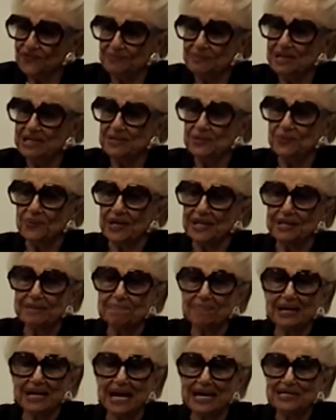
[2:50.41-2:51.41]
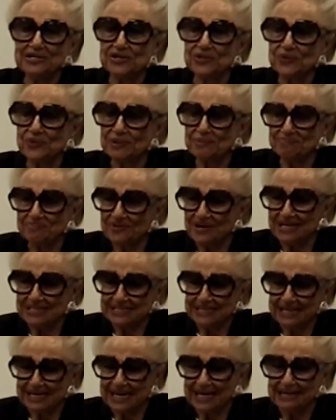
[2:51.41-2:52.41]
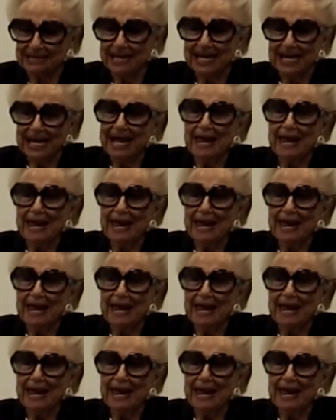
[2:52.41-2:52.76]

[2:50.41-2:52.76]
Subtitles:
familiar with, but I knew the president.